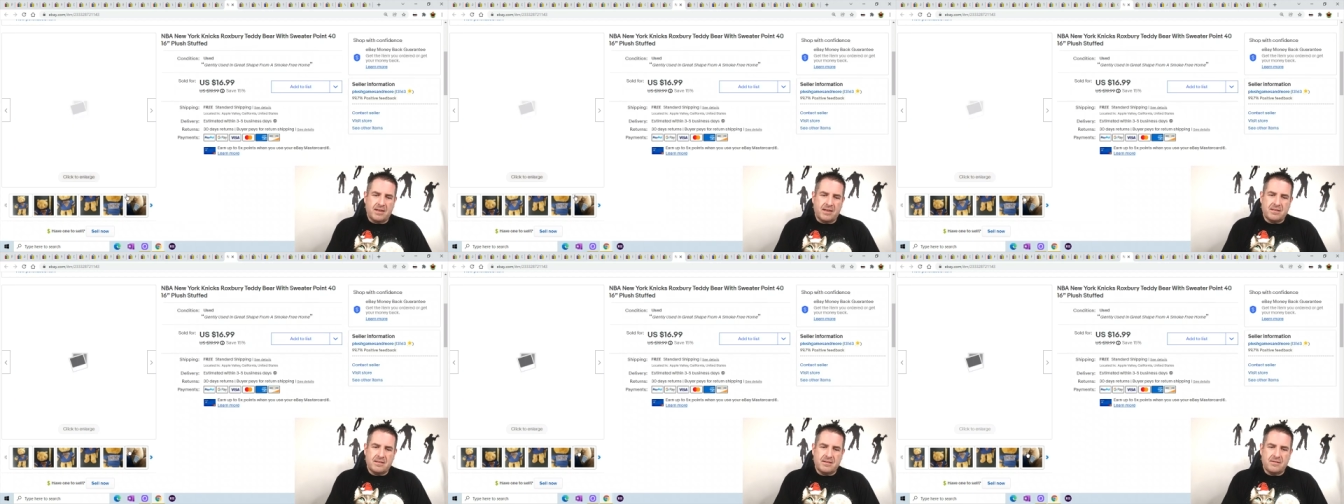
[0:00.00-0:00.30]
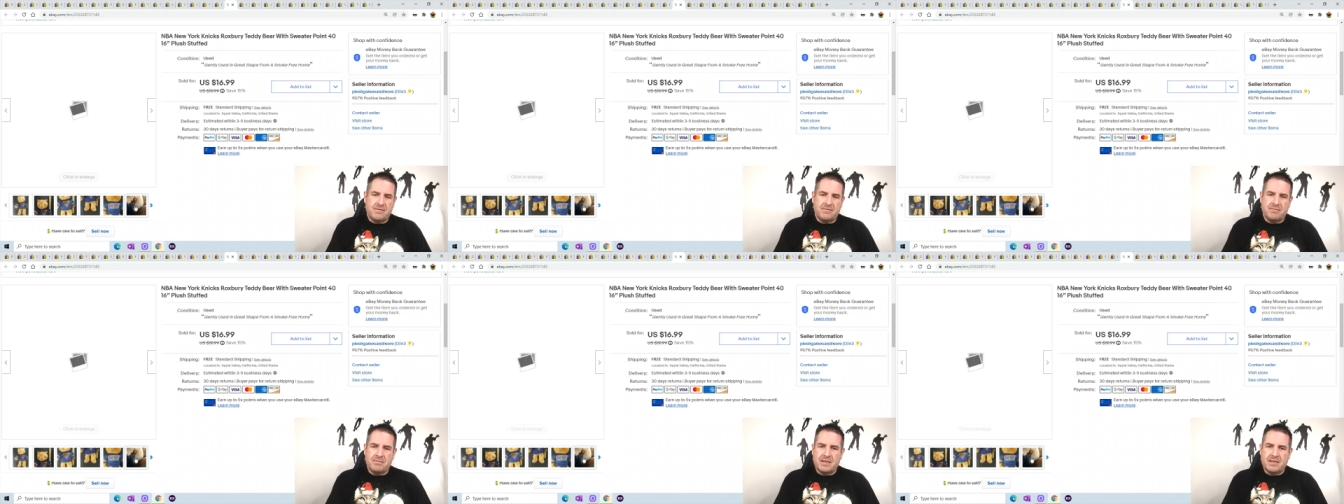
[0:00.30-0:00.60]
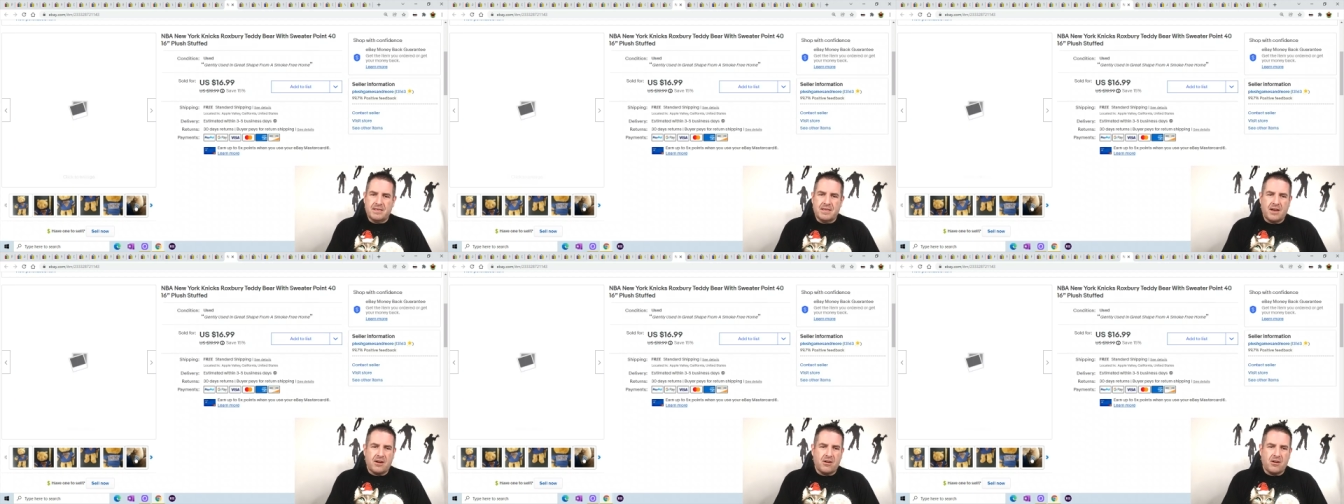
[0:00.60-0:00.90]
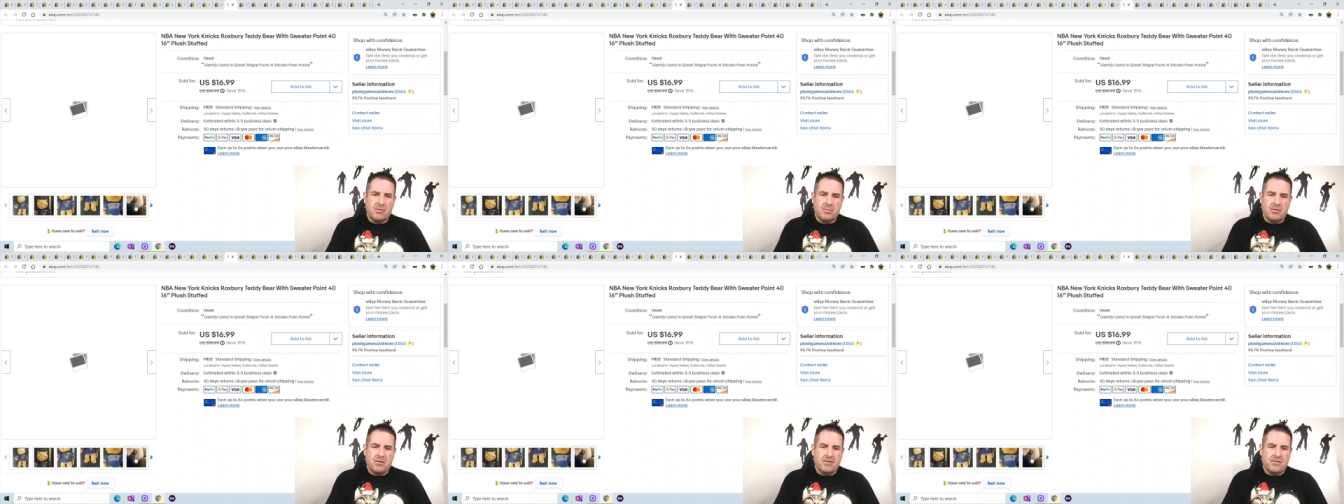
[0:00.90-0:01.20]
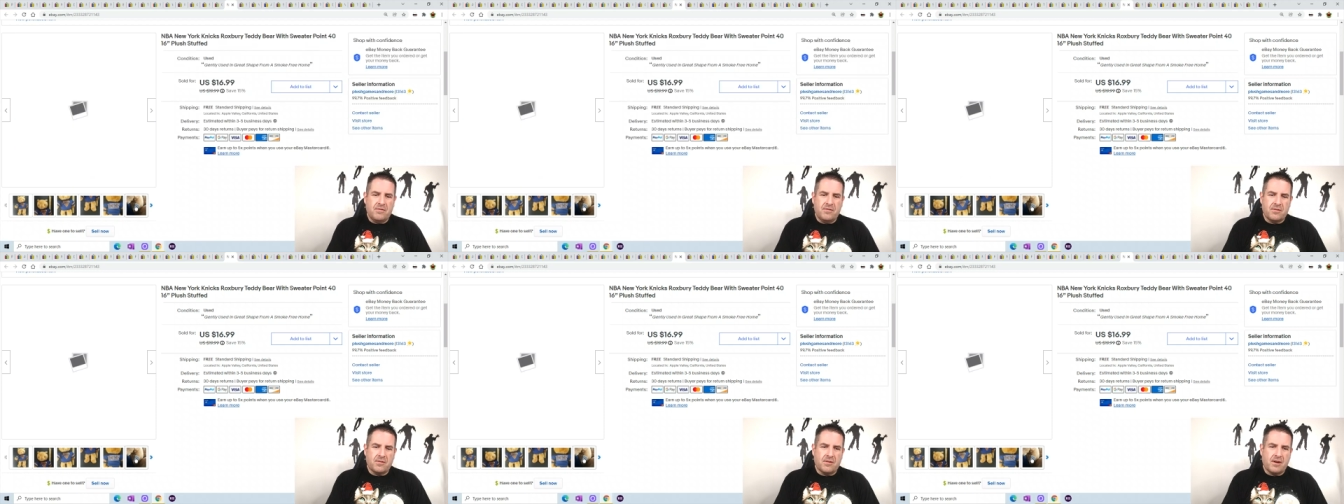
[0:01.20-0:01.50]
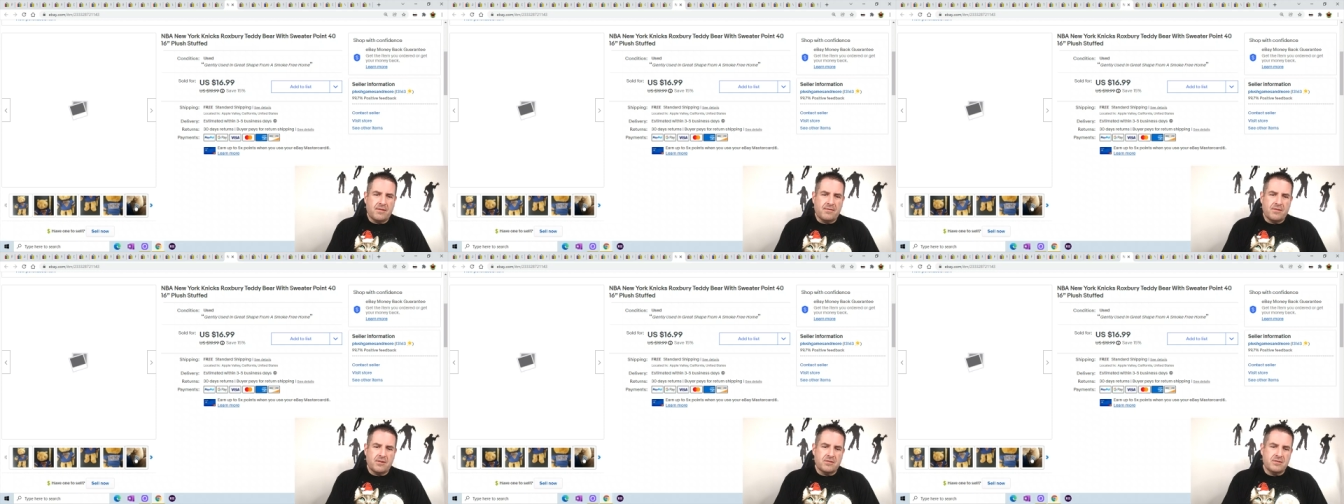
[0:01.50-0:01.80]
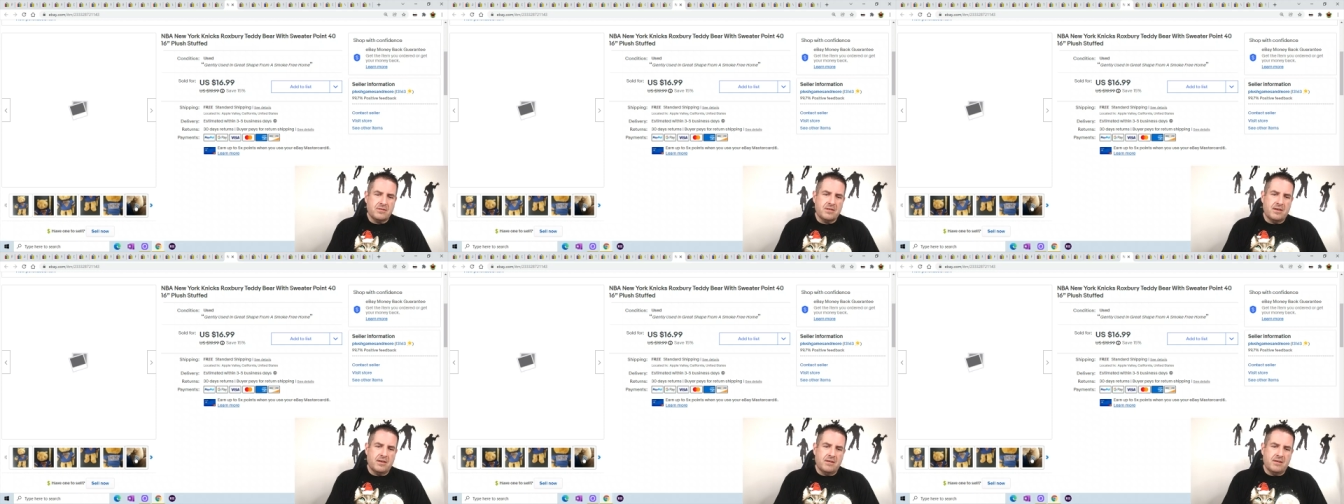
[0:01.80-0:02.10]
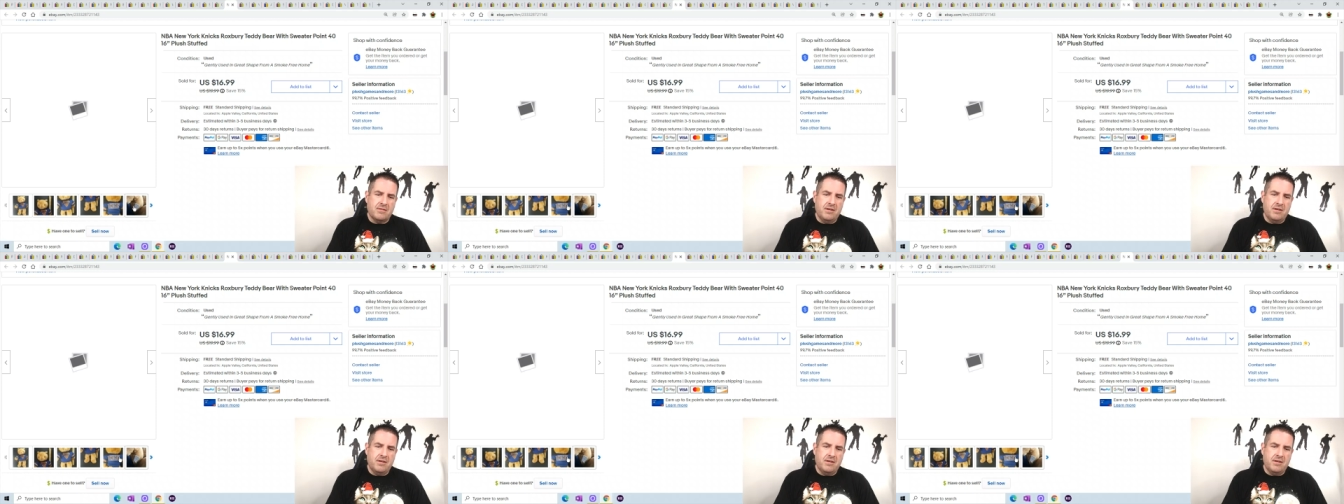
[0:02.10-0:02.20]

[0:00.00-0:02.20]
have been terrible forever, so